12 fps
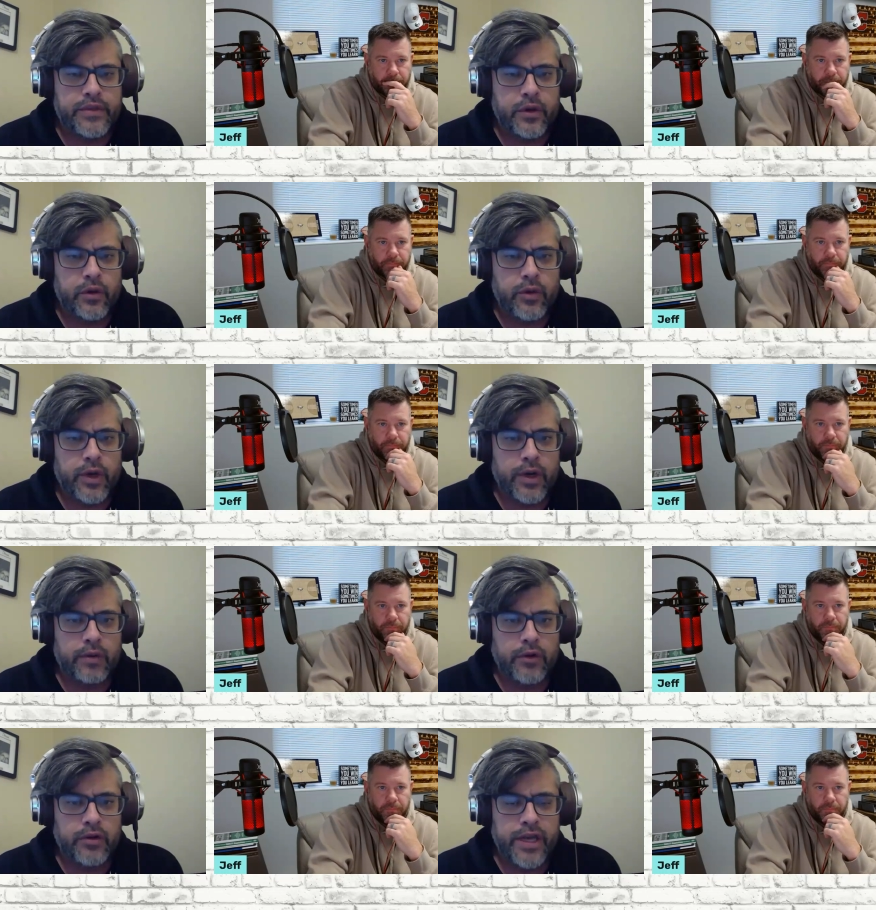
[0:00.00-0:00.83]
Speaker 1: so uh,
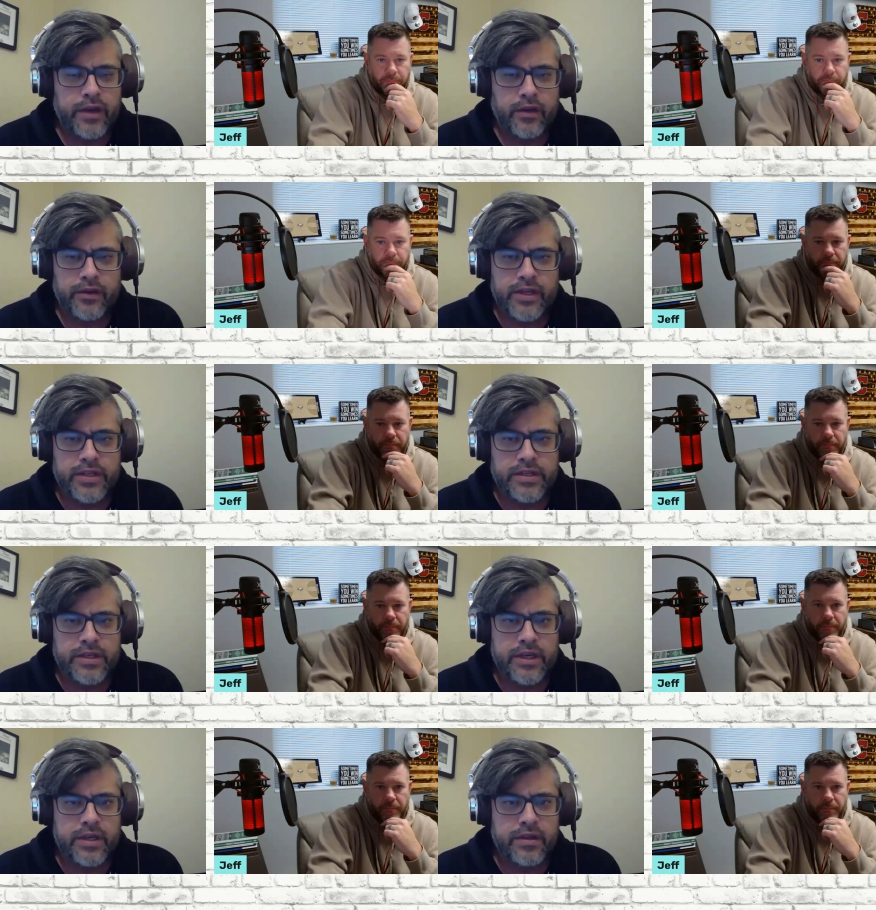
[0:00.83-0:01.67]
your take on
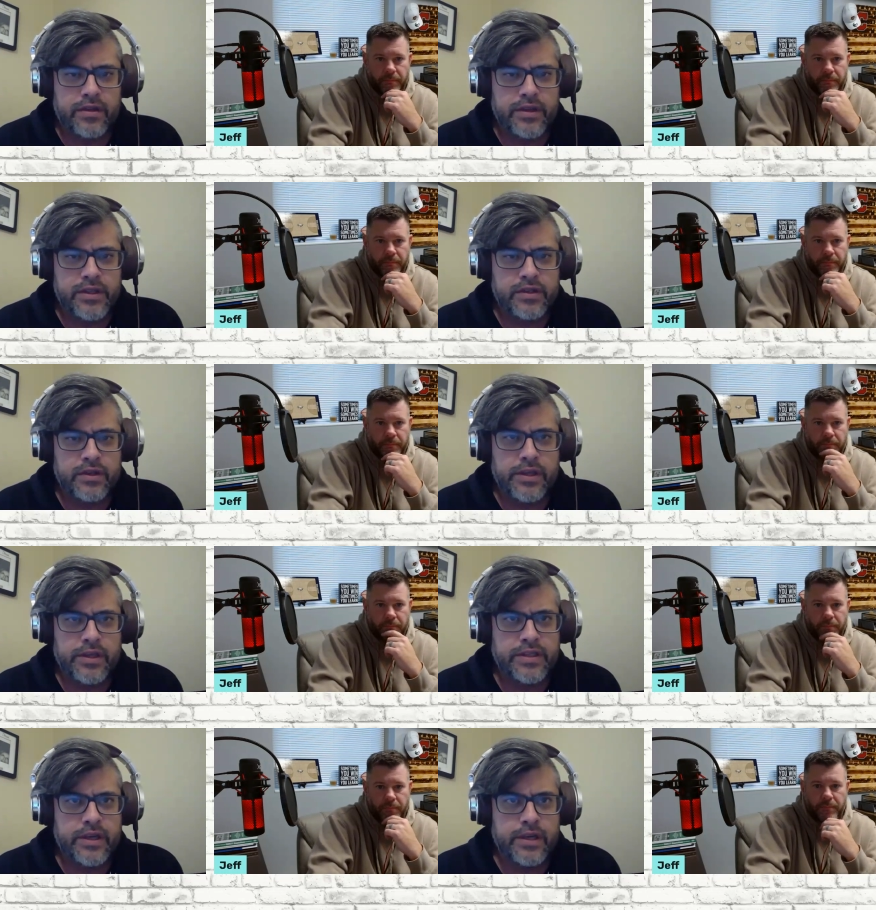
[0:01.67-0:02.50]
these uh, these,
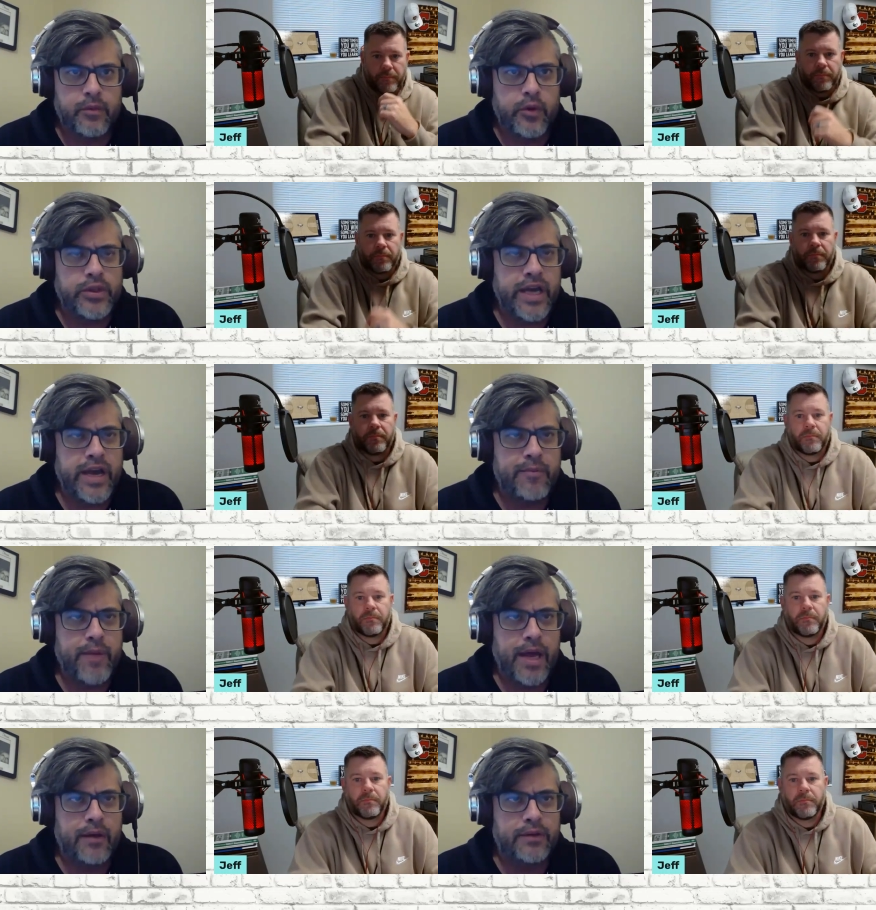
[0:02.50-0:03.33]
uh, these
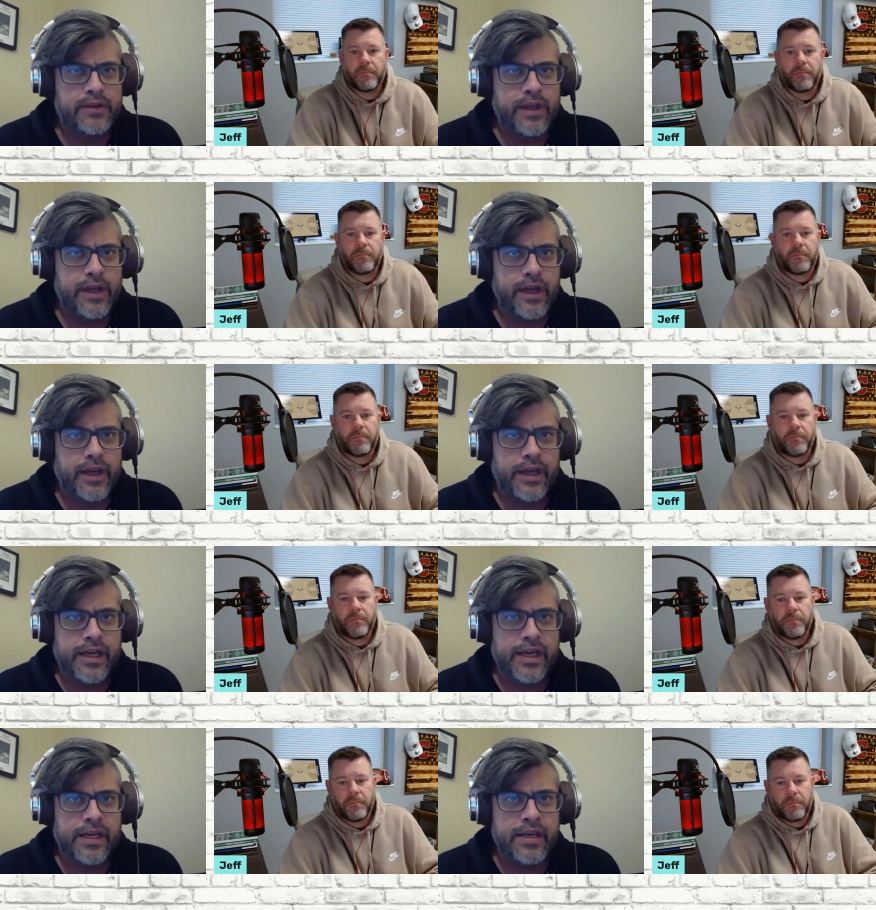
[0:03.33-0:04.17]
timeouts,
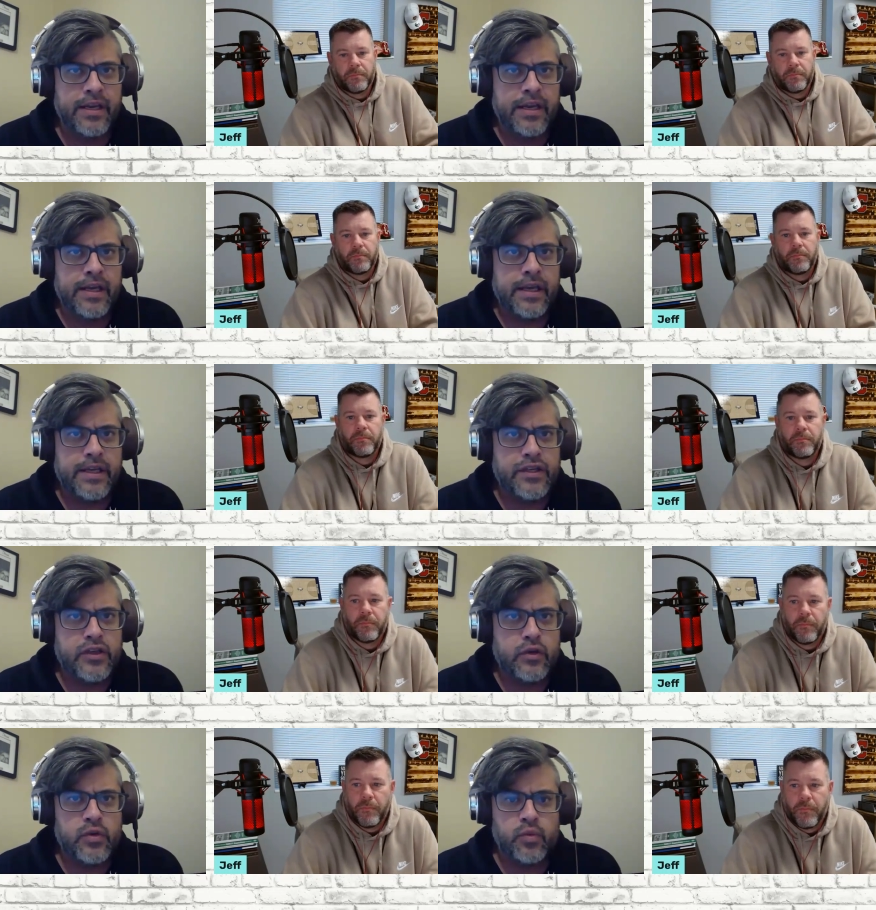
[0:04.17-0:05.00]
any issues
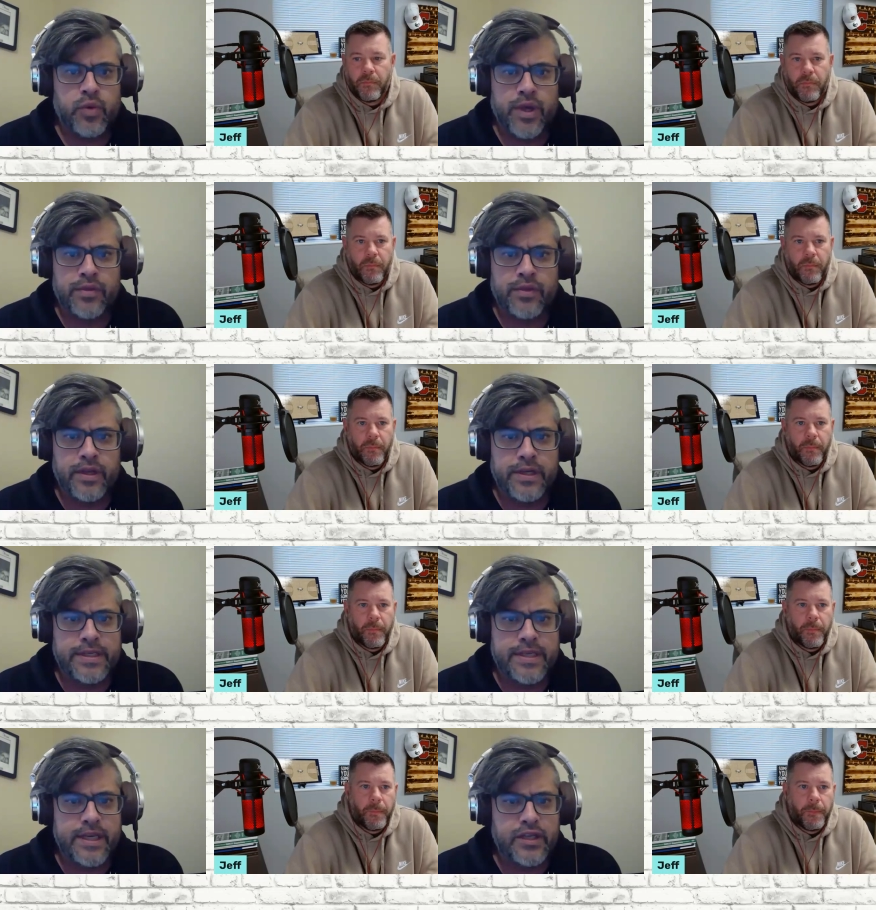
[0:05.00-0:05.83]
with the
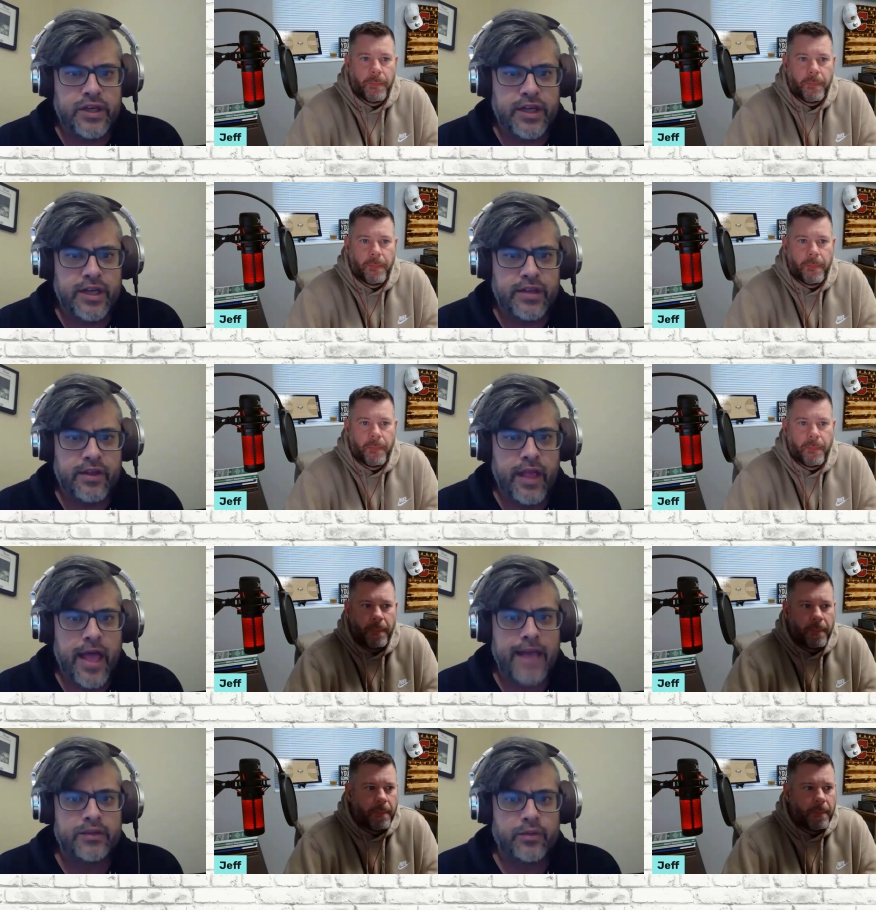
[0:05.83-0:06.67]
decision in the
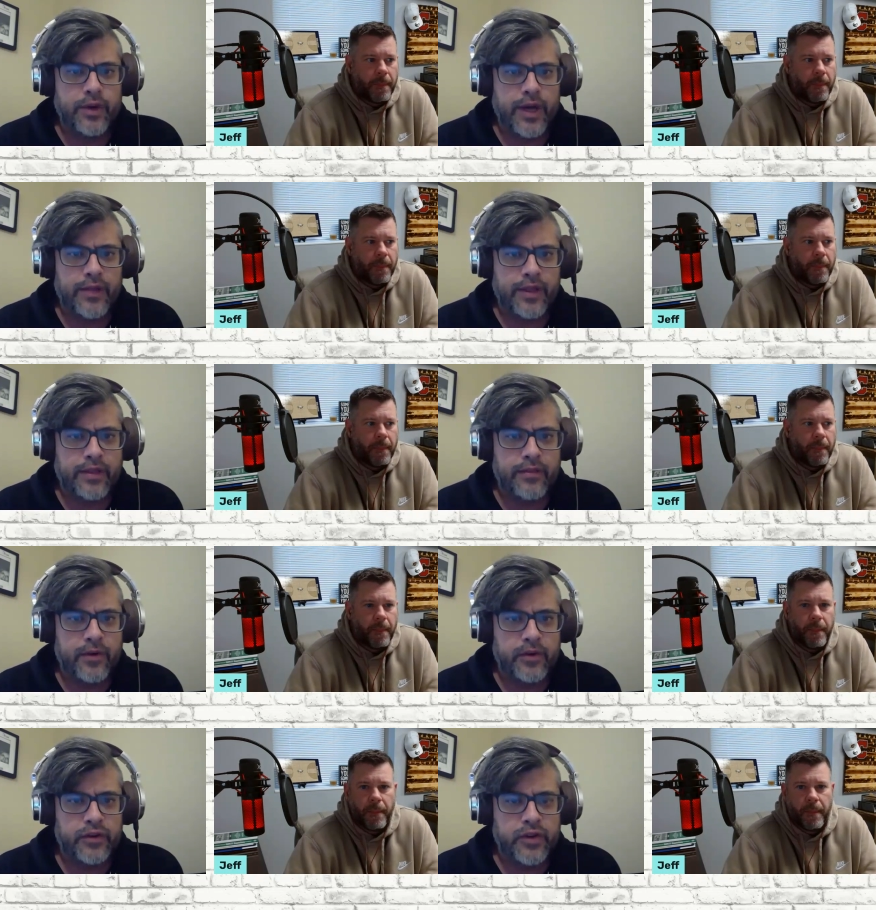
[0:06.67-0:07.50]
last one? I think the
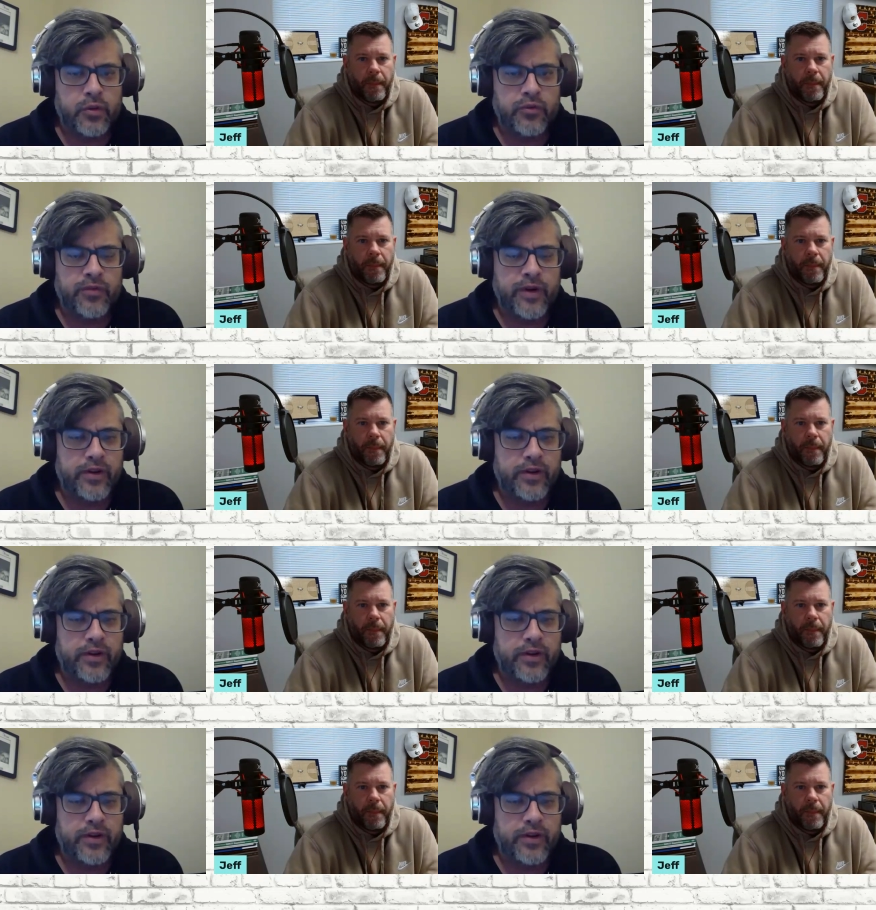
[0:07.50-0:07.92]
first two were